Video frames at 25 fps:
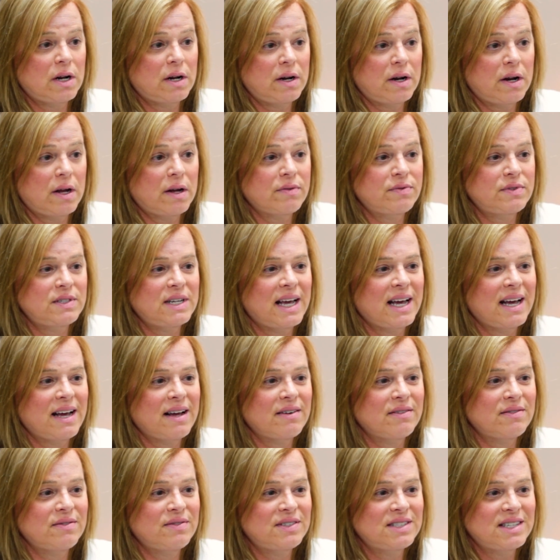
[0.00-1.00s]
enough to
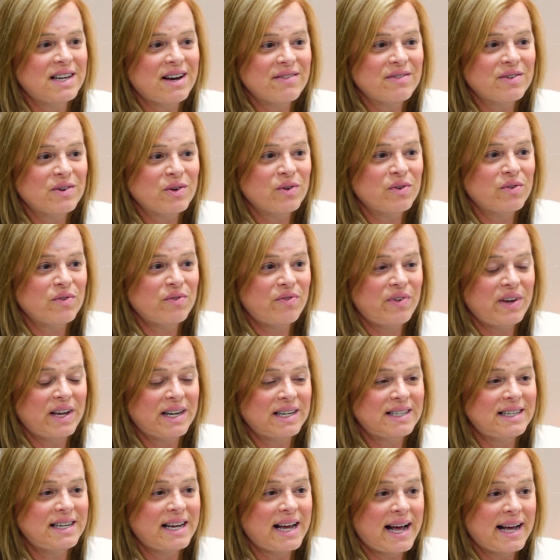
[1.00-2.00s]
have several
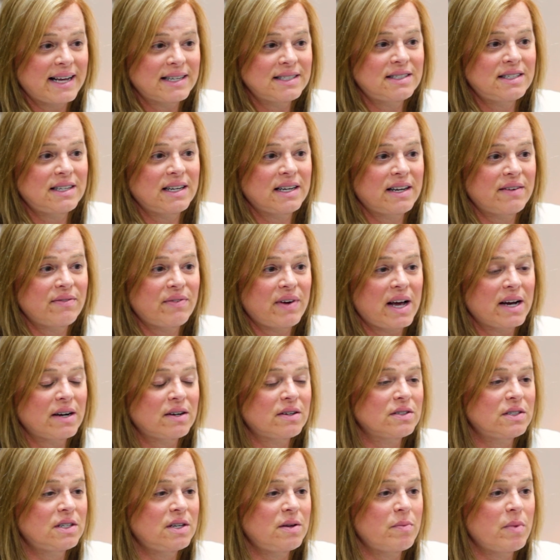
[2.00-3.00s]
fantastic
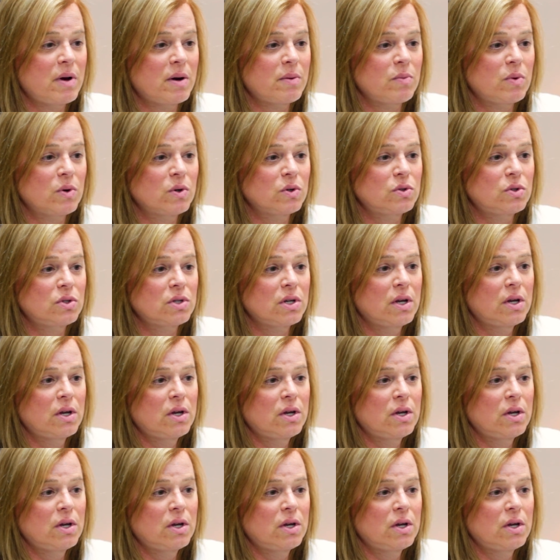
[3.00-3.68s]
faculty members